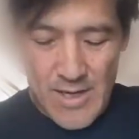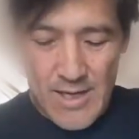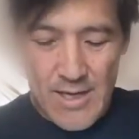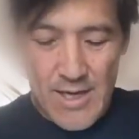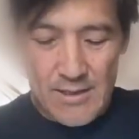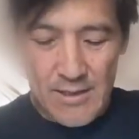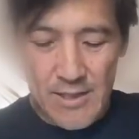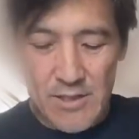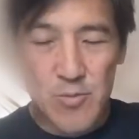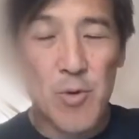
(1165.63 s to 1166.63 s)
at
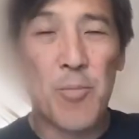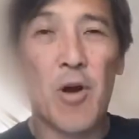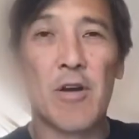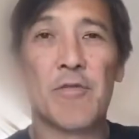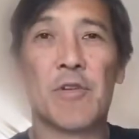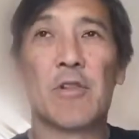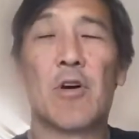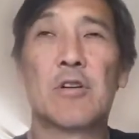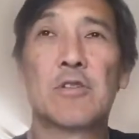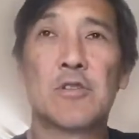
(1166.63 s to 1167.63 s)
Lens, we're part of a
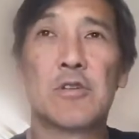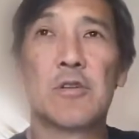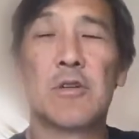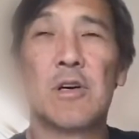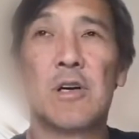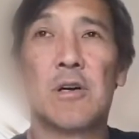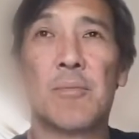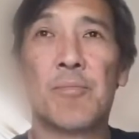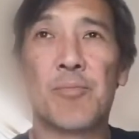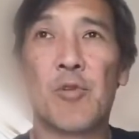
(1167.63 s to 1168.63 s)
larger
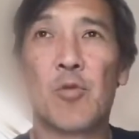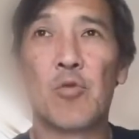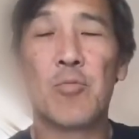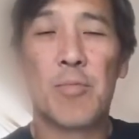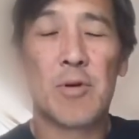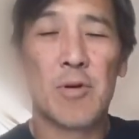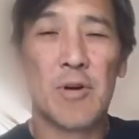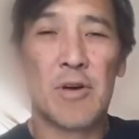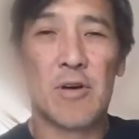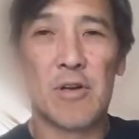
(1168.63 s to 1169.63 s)
group,
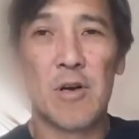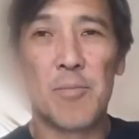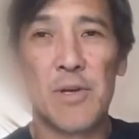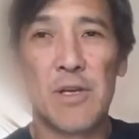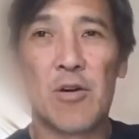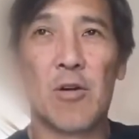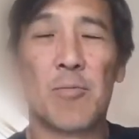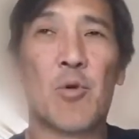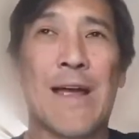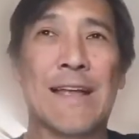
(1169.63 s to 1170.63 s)
a company called
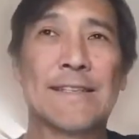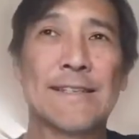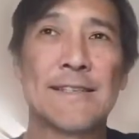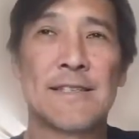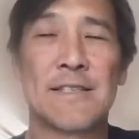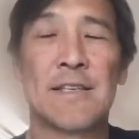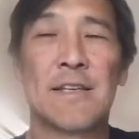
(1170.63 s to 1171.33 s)
Mirantis.